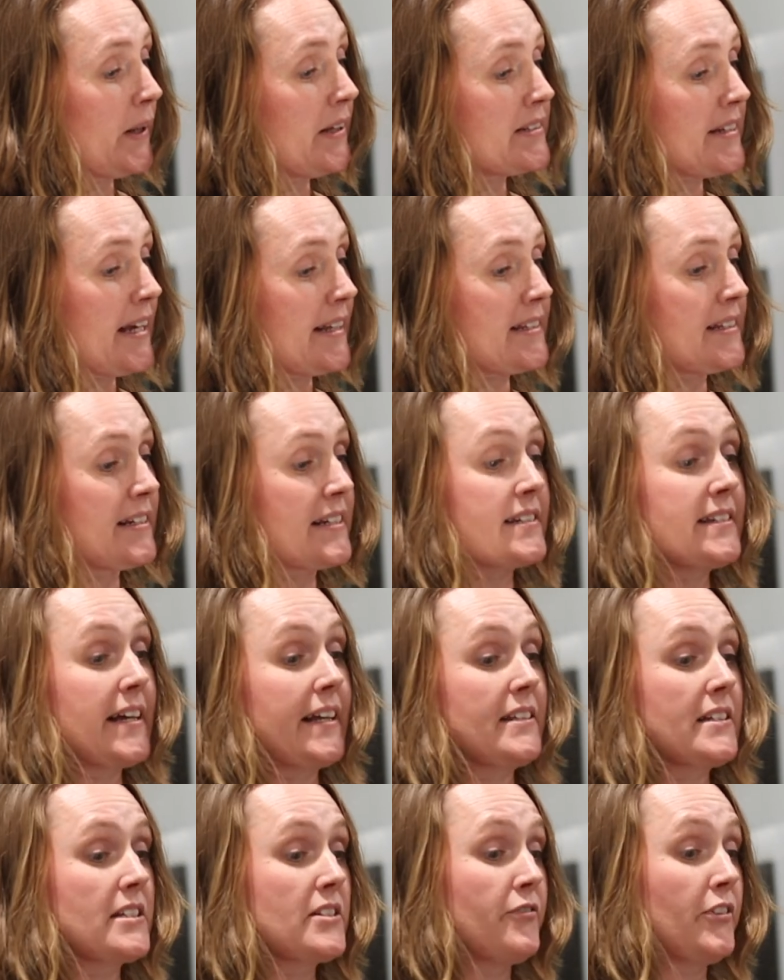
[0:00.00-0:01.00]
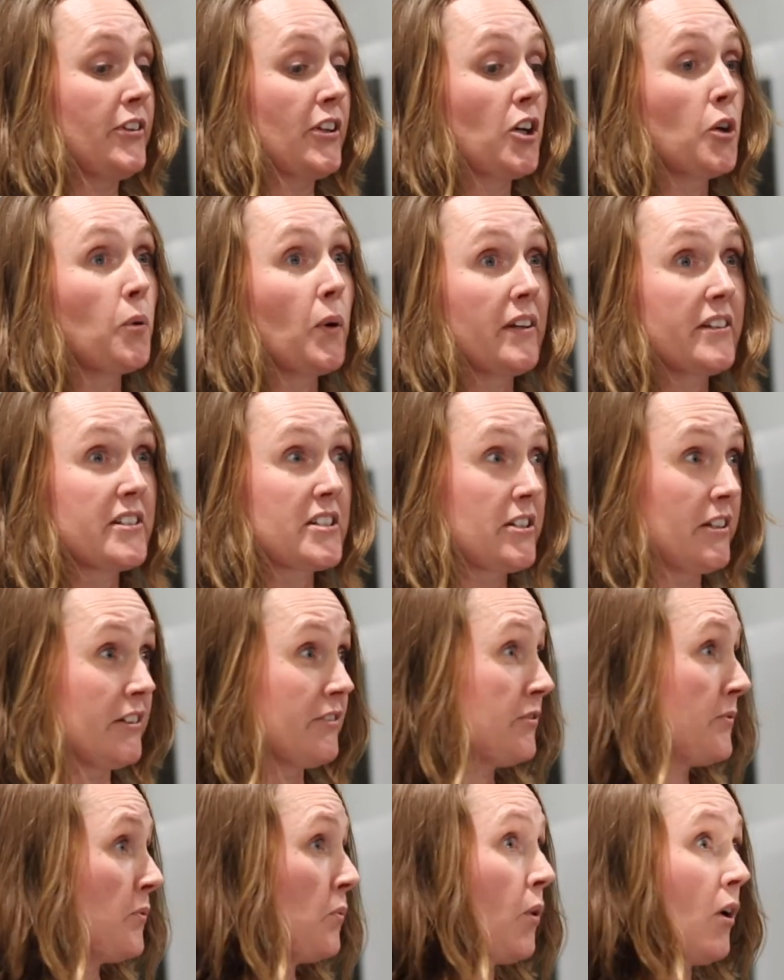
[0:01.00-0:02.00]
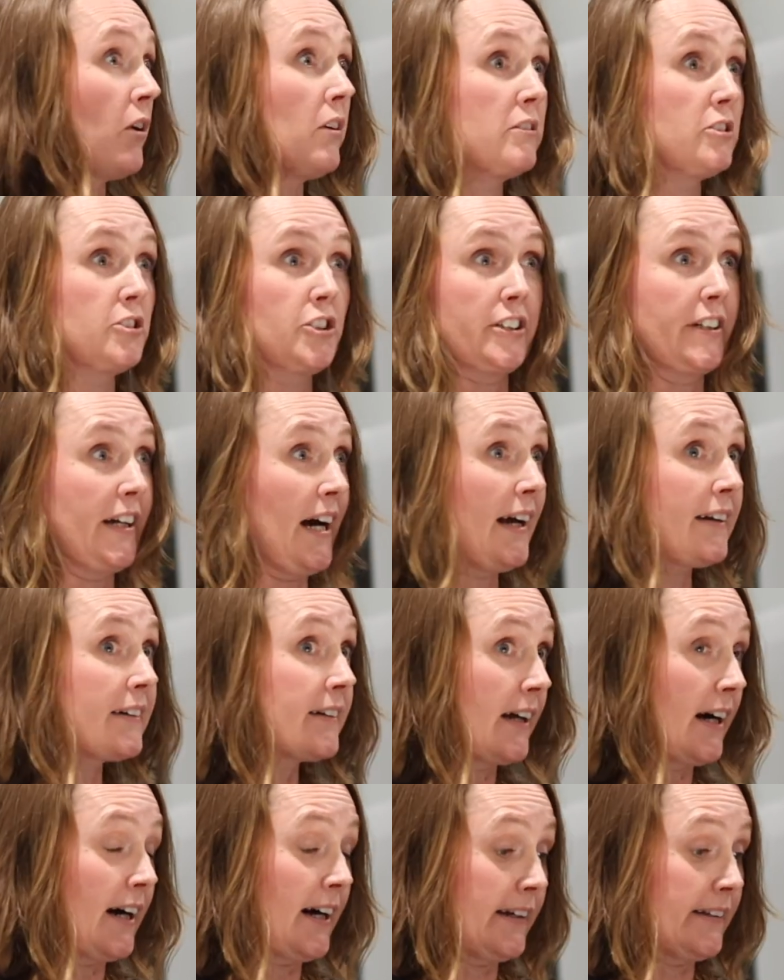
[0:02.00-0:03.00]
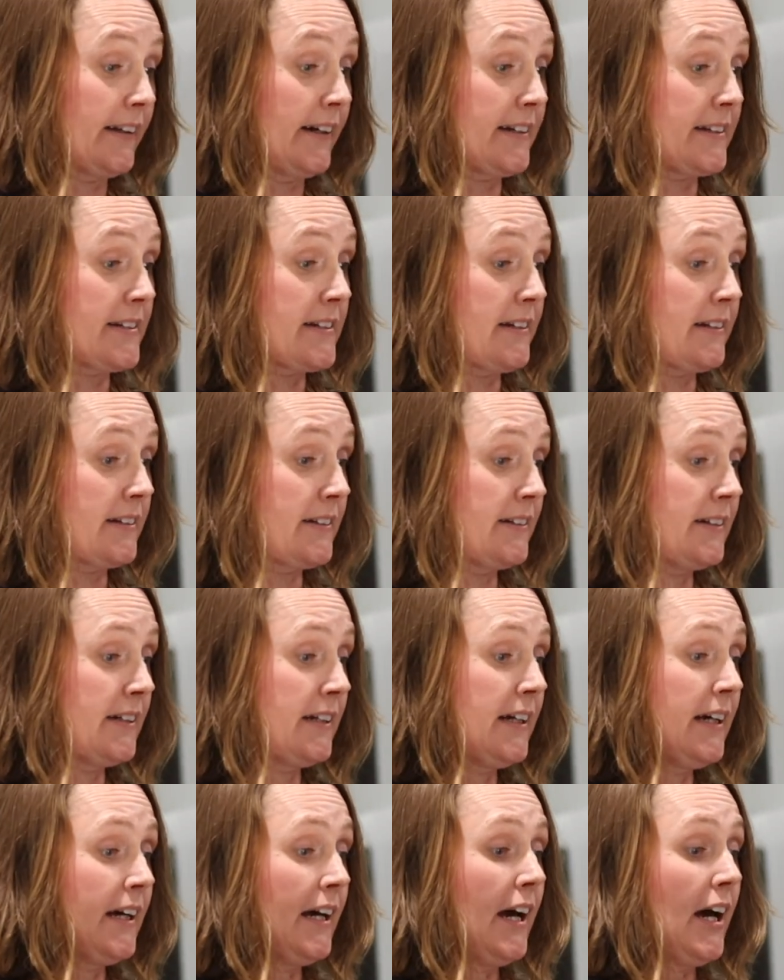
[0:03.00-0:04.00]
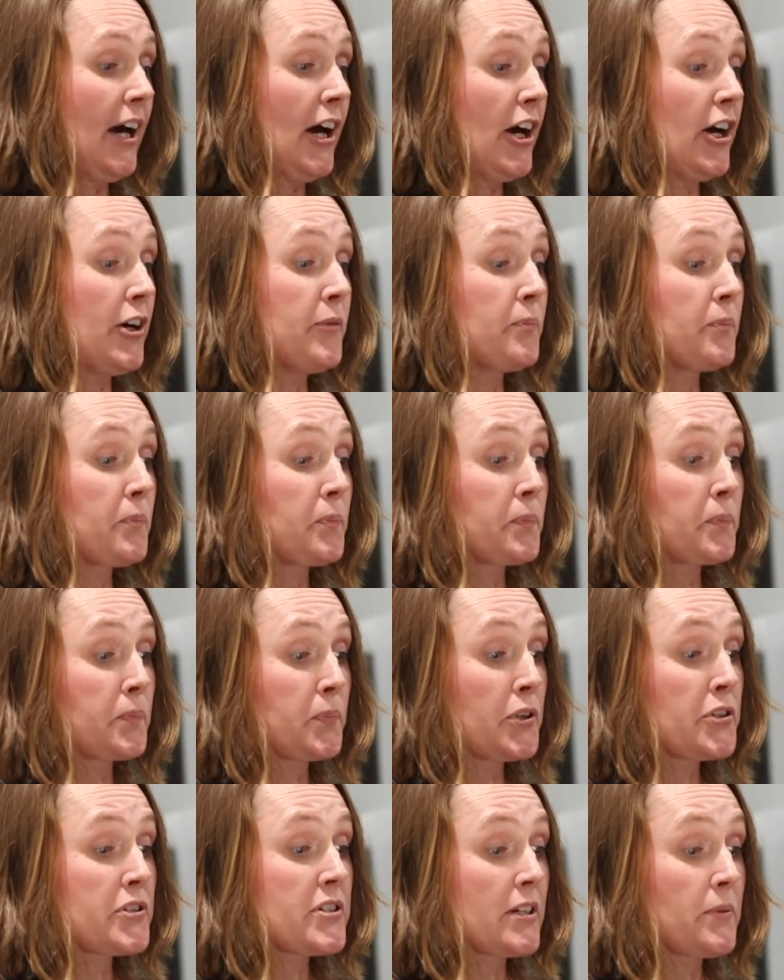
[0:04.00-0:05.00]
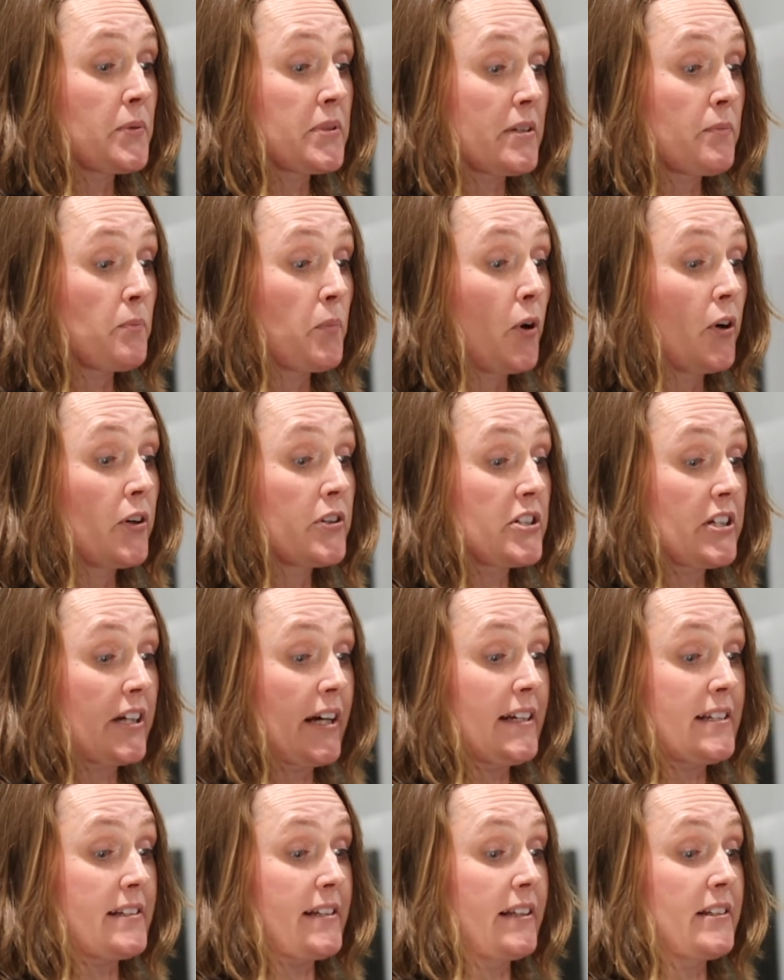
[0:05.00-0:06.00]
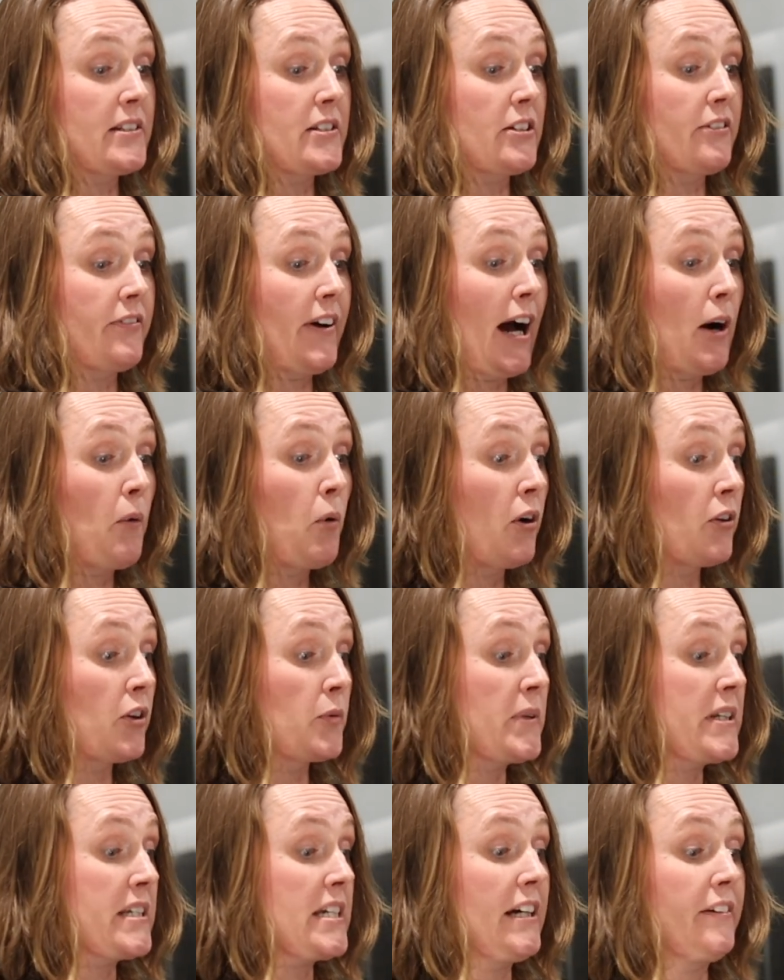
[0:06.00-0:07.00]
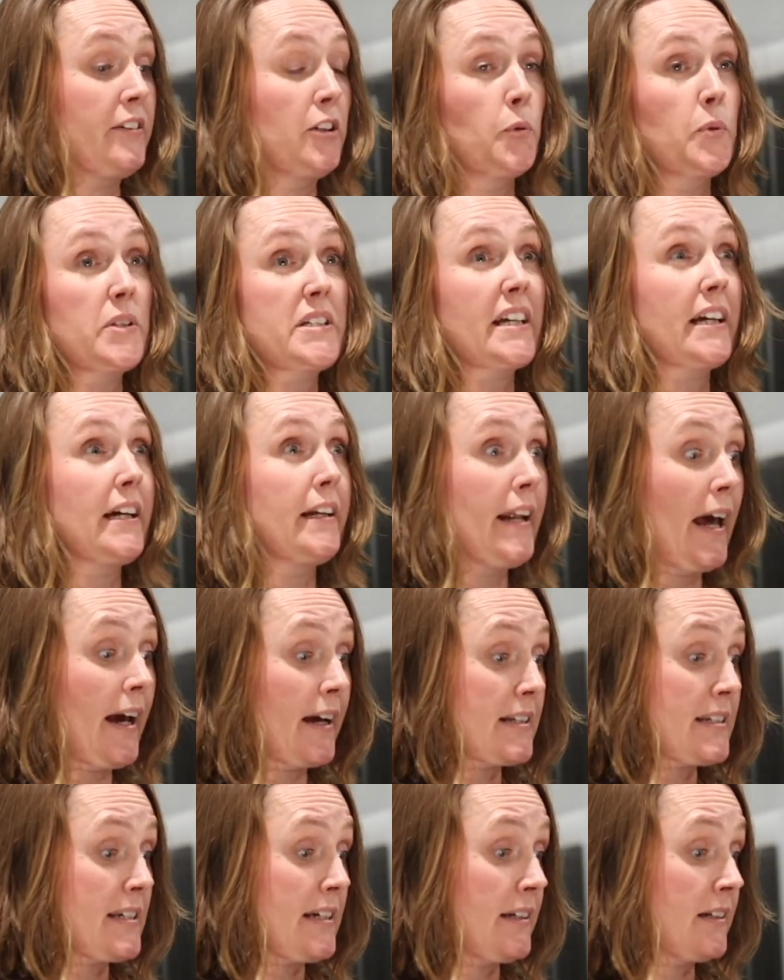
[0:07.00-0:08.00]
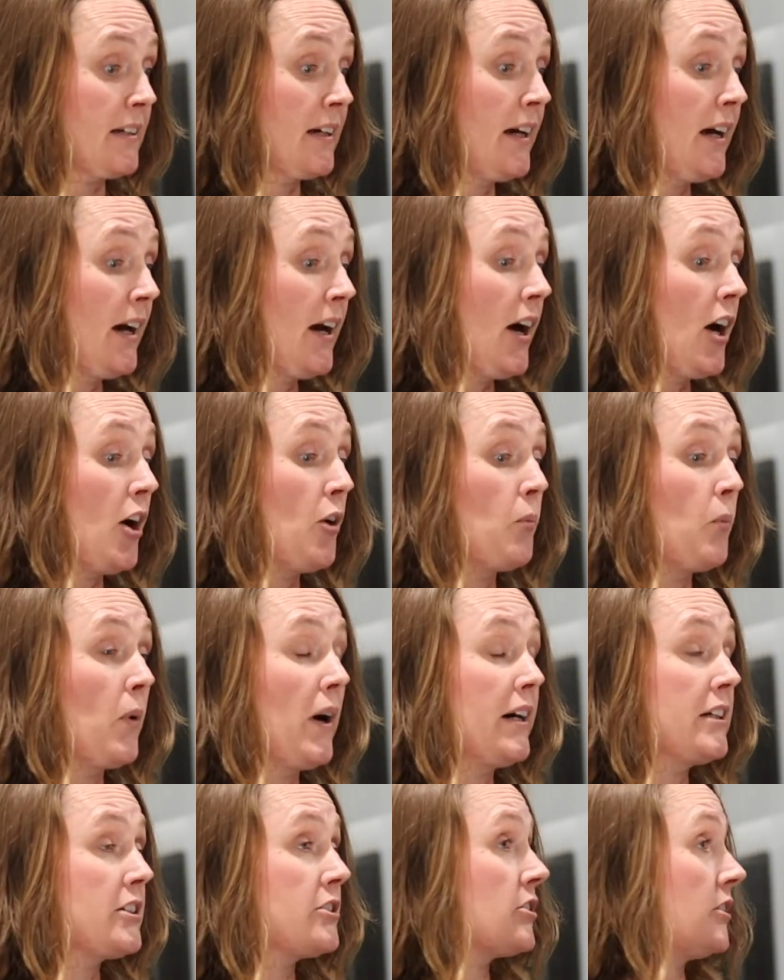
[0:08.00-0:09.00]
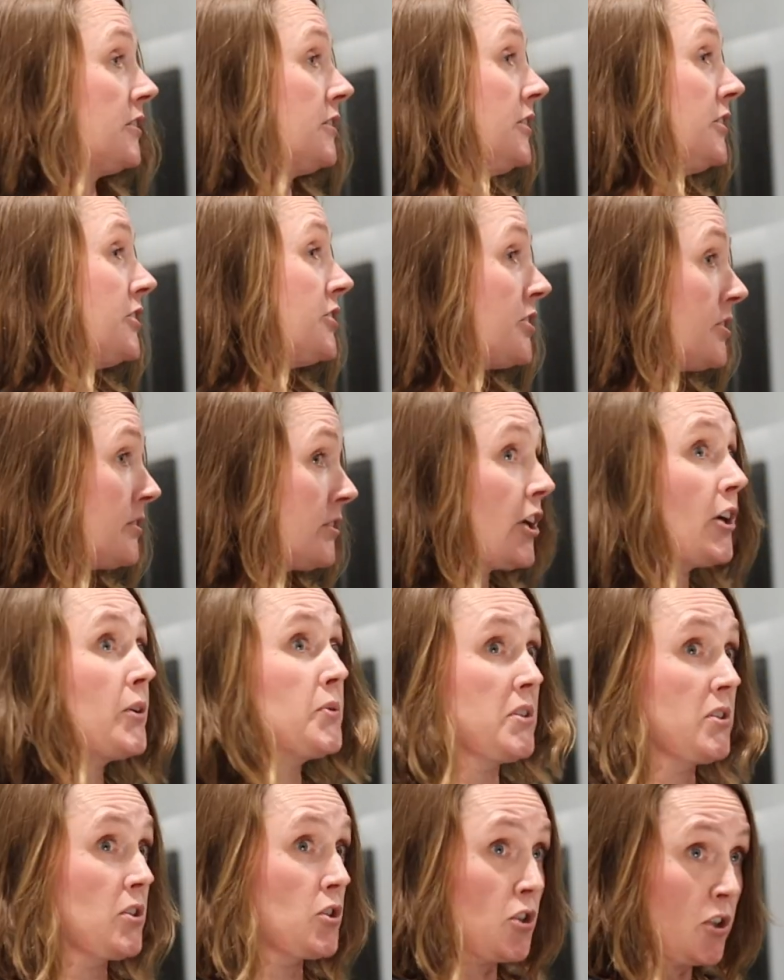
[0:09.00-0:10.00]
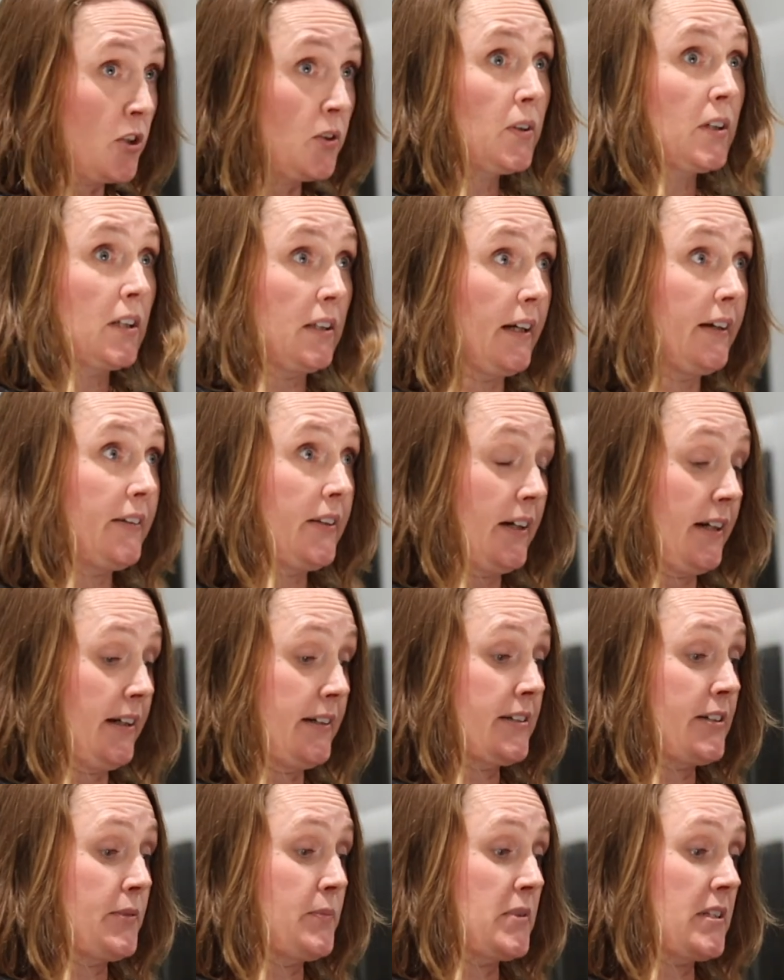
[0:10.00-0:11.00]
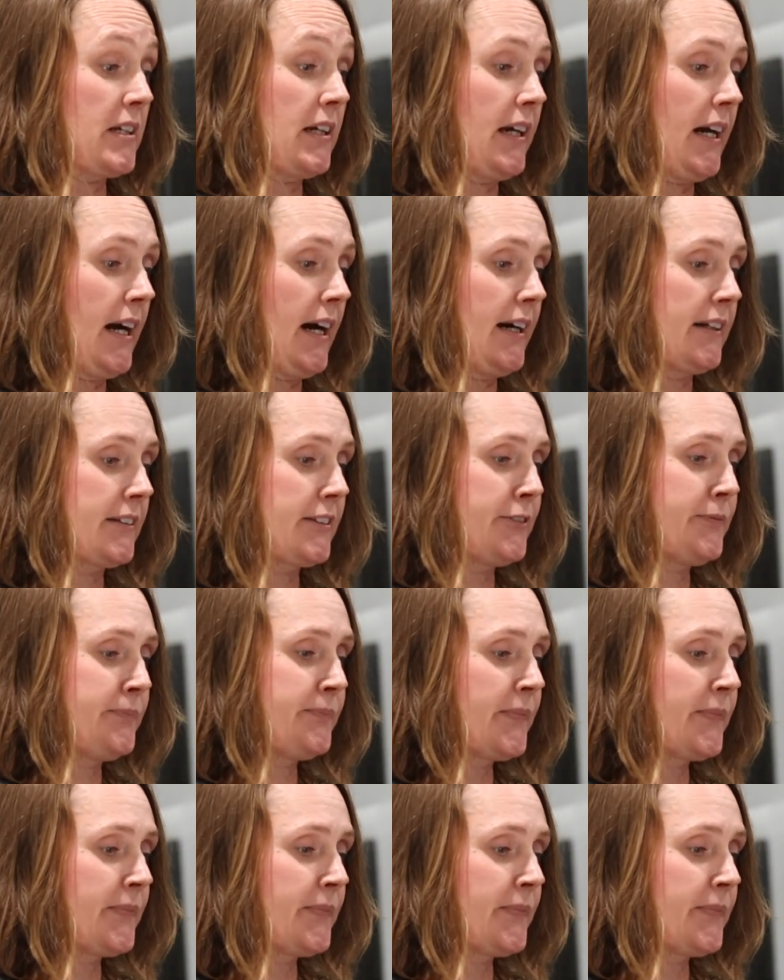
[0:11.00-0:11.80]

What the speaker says: well as getting a sense for the quality of what John hadn't highlighted. Plus, it was important to get a sense of how all the material was connected and why John had chosen to collect the items that he had.